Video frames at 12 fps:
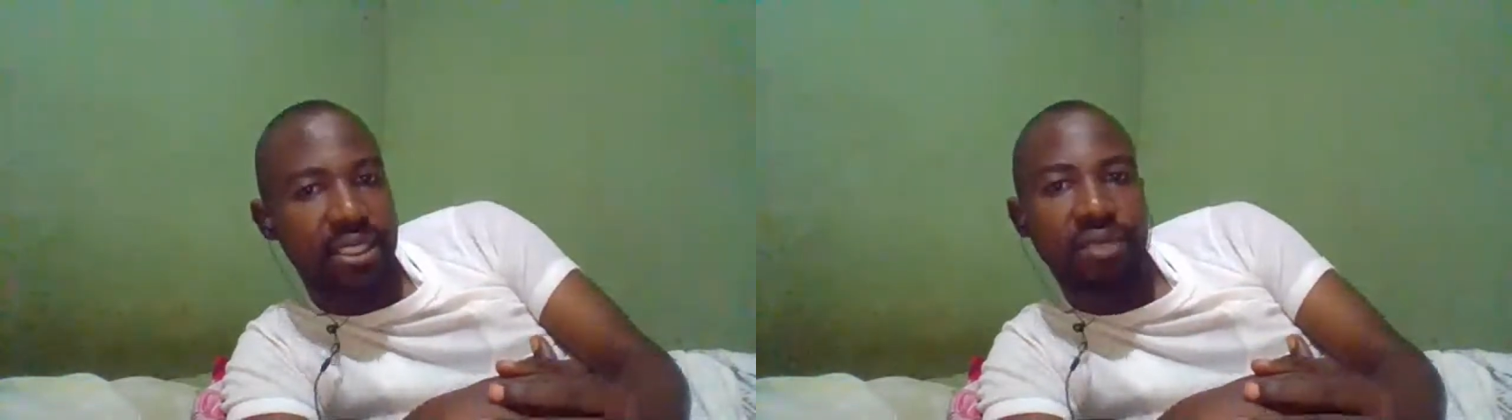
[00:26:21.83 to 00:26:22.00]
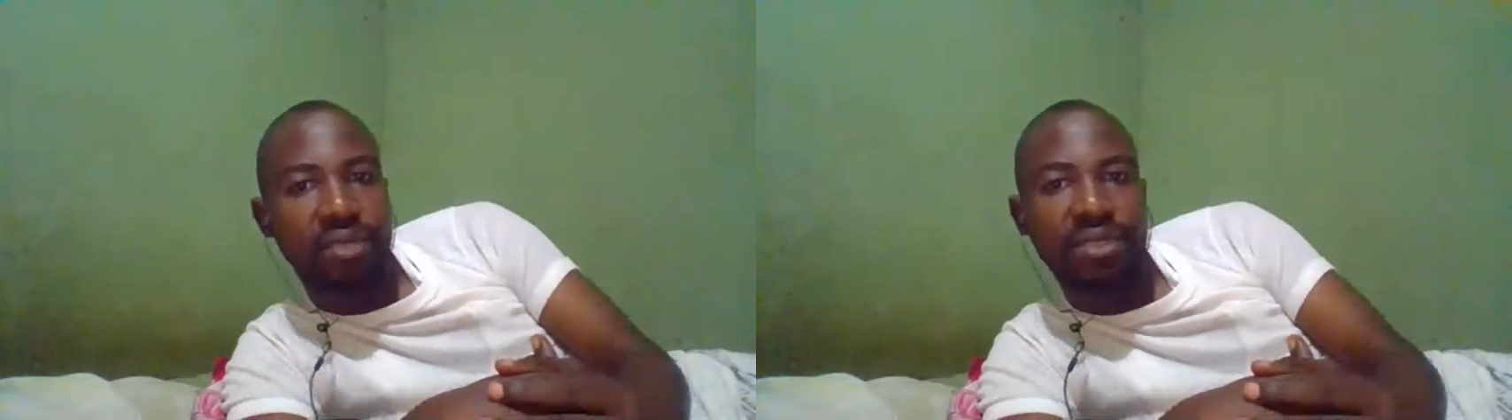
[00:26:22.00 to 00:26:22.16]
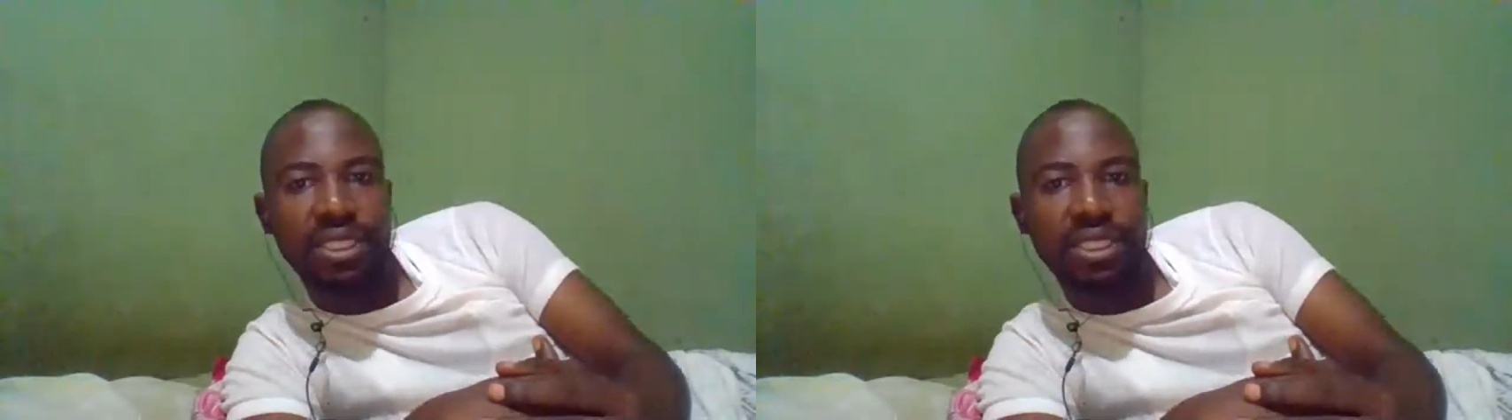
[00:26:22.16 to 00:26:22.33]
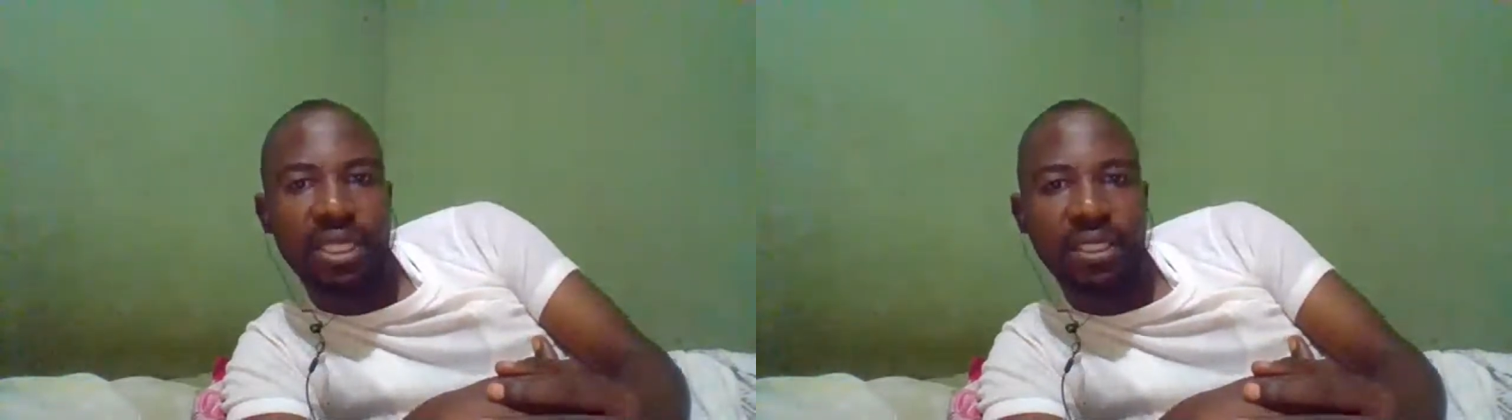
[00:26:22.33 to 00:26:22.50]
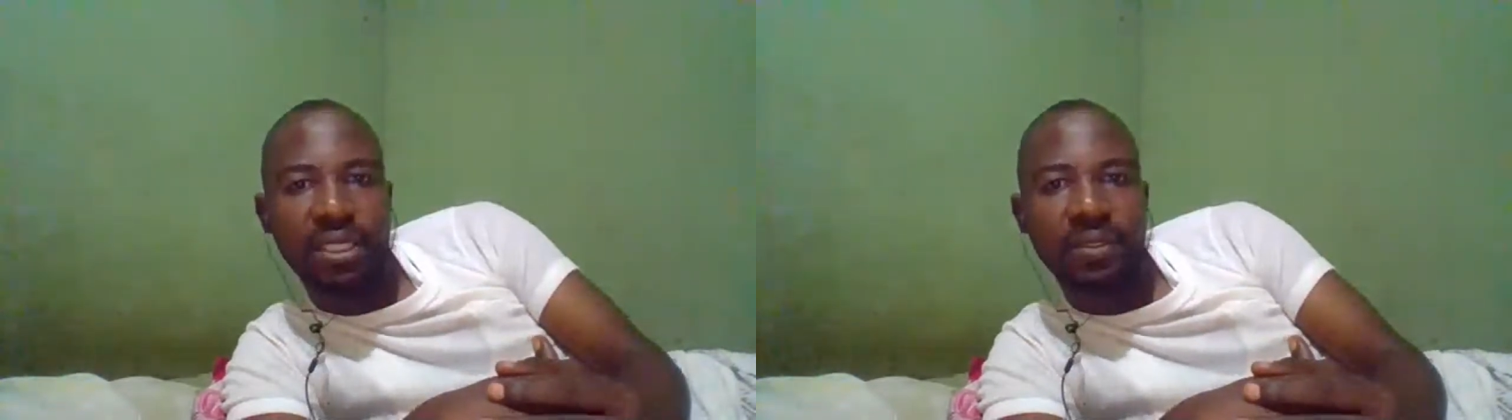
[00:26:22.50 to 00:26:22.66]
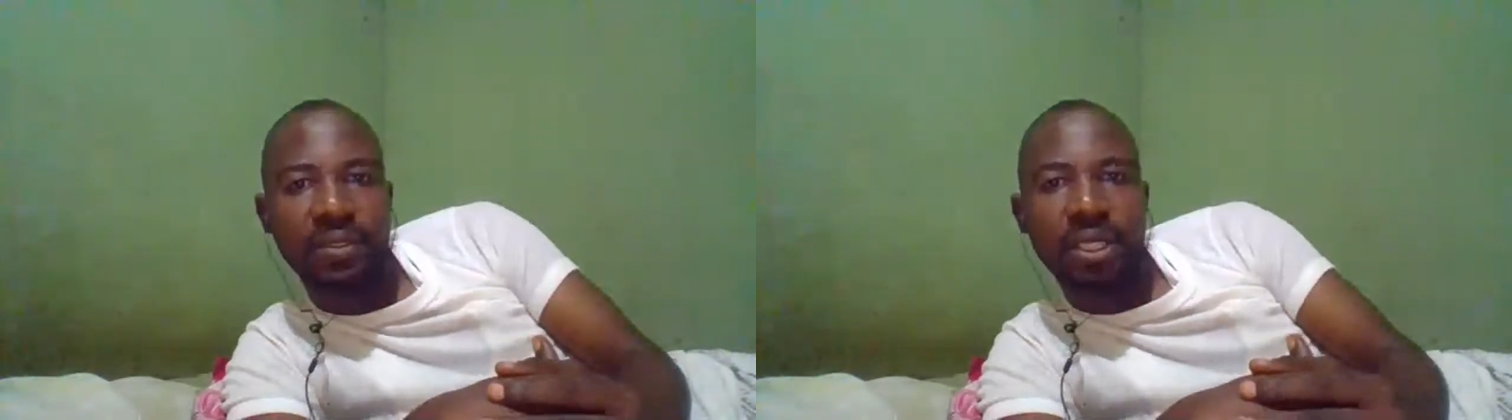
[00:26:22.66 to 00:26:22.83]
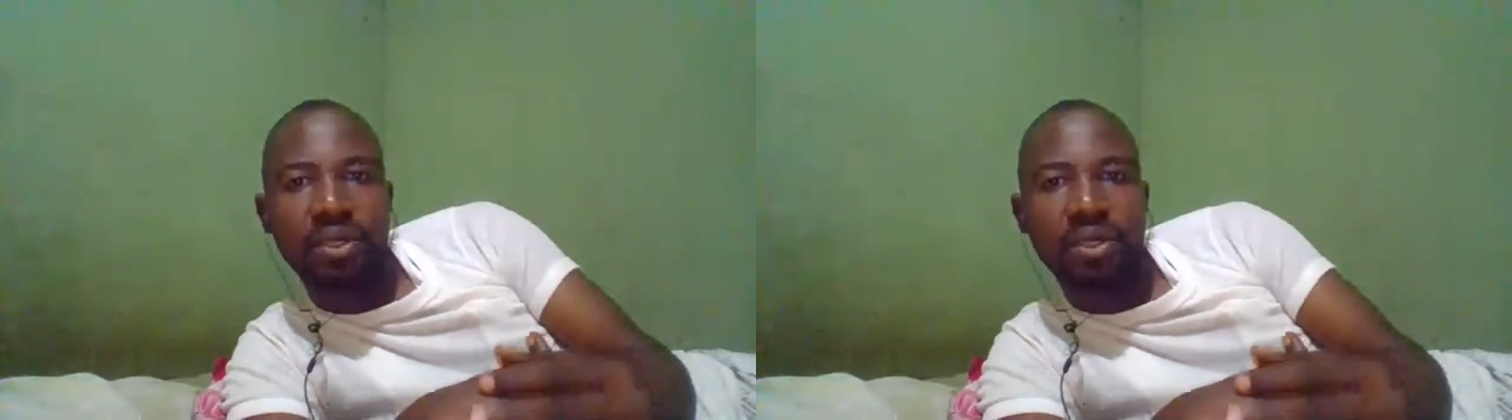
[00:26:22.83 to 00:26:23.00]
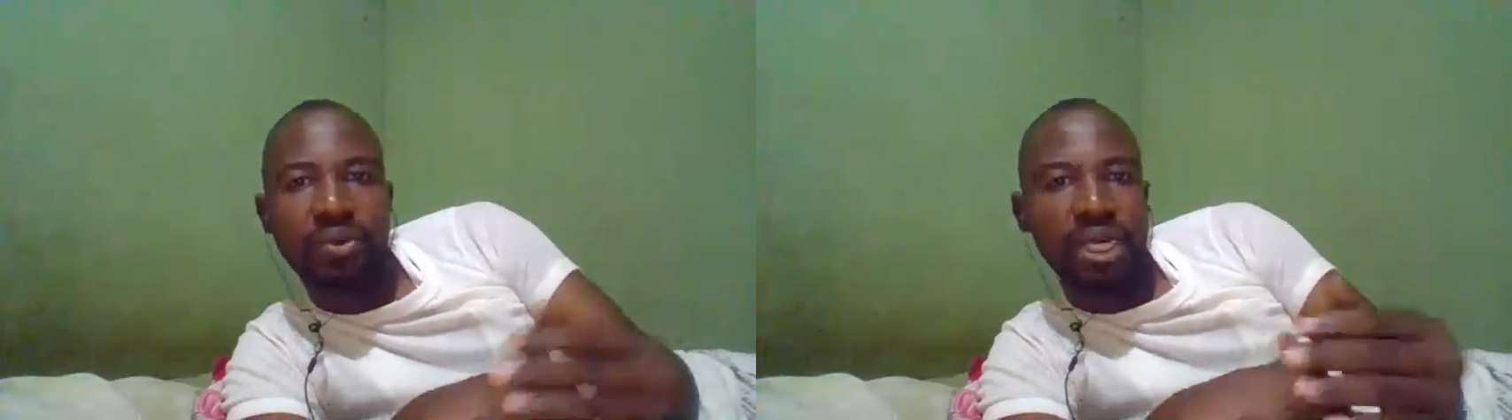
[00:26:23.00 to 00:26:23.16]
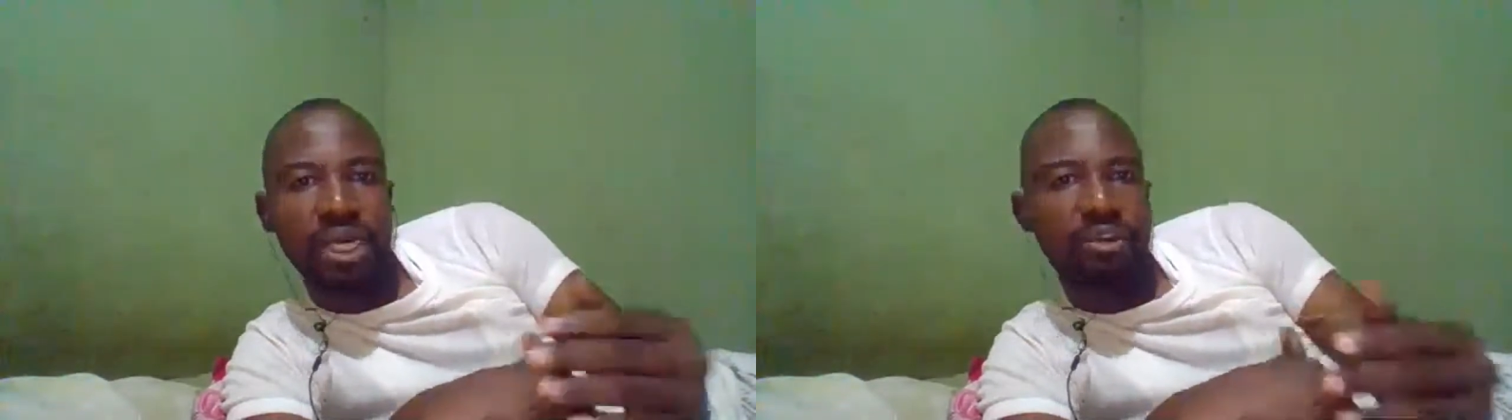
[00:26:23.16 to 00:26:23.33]
definitely
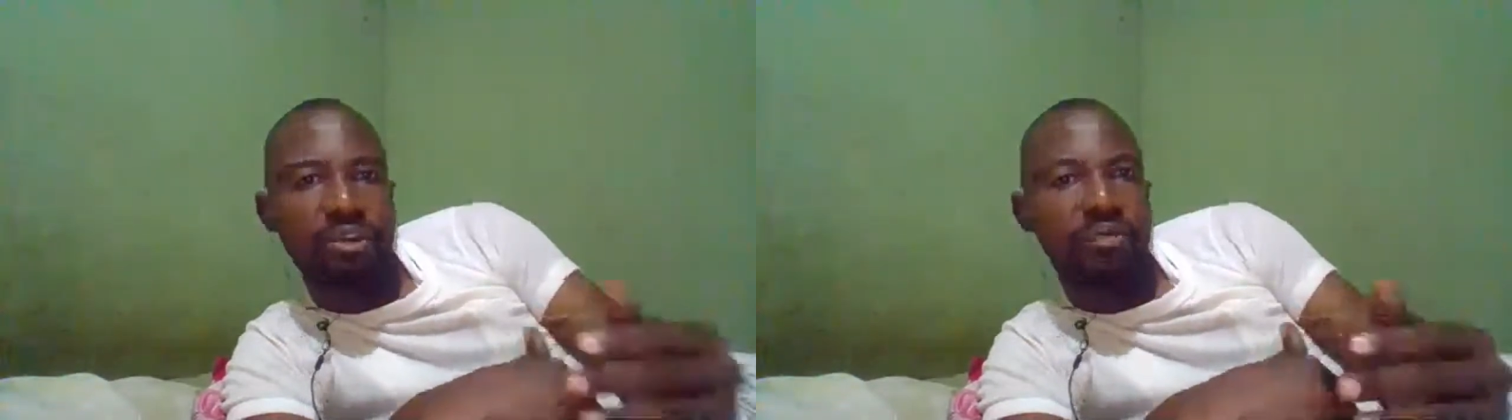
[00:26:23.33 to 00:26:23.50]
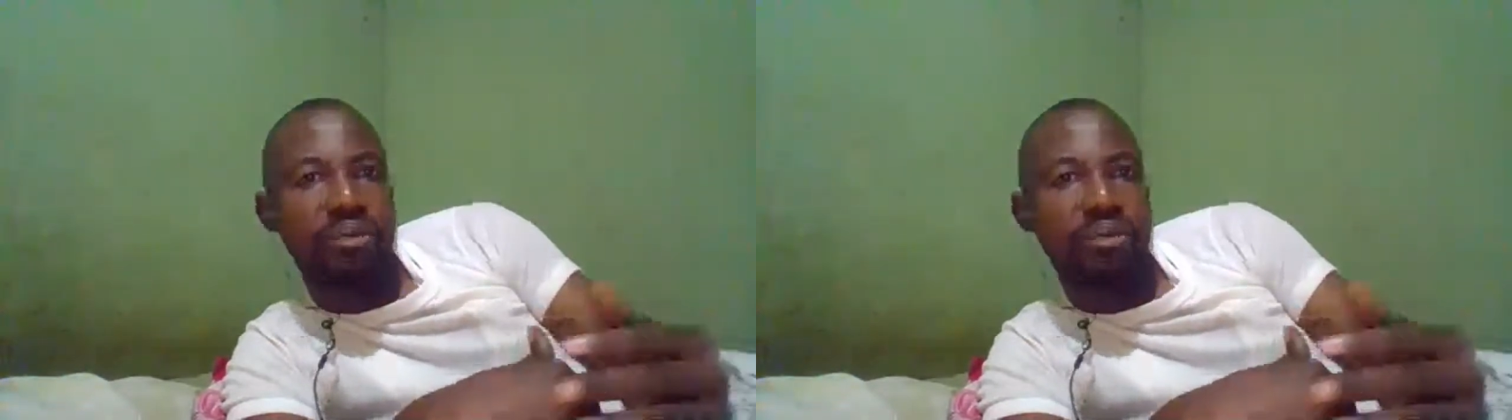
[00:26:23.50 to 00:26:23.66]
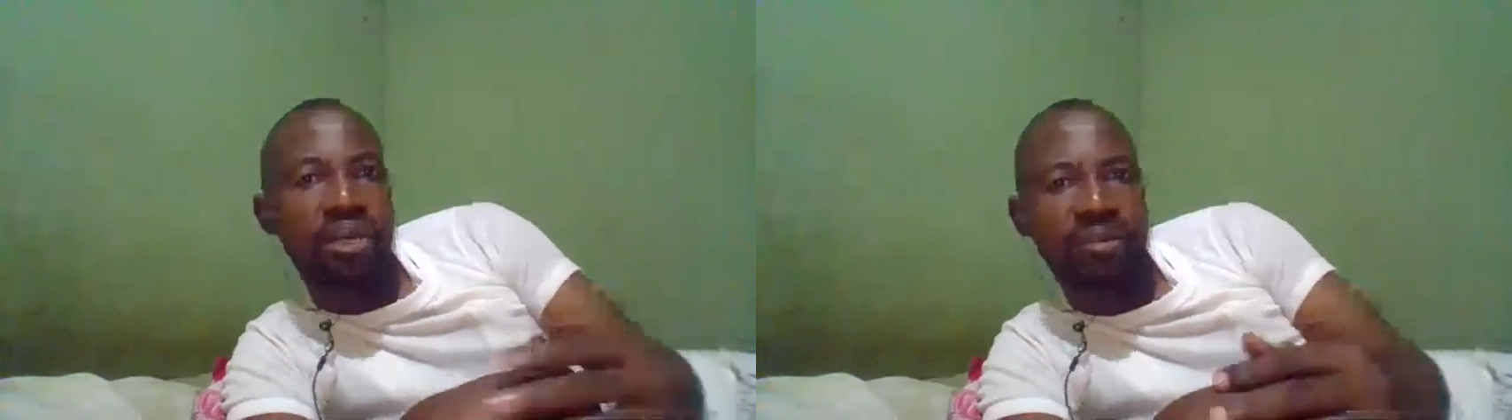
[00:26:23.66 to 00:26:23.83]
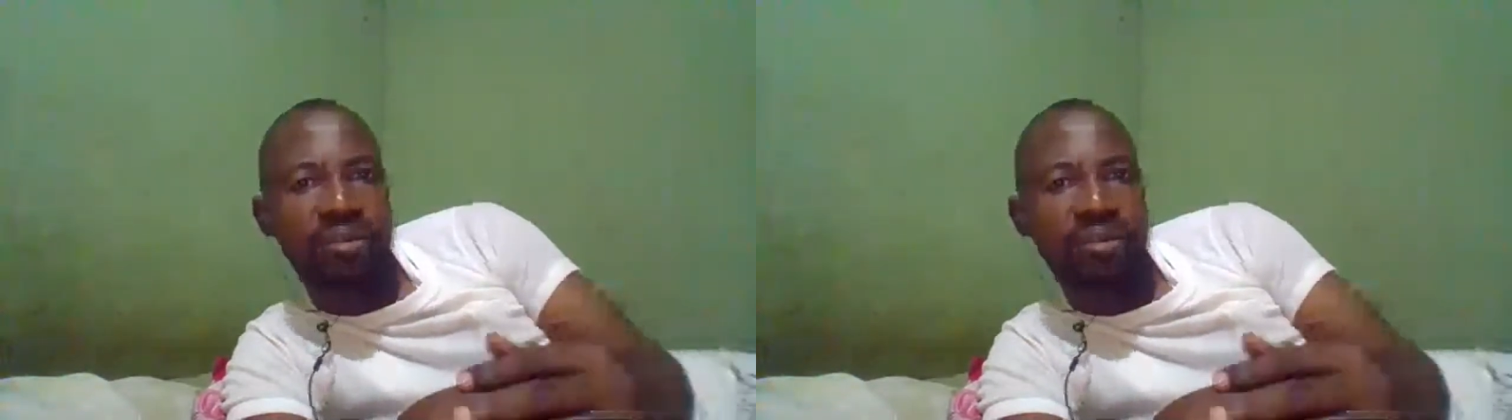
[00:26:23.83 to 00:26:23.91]
you cannot be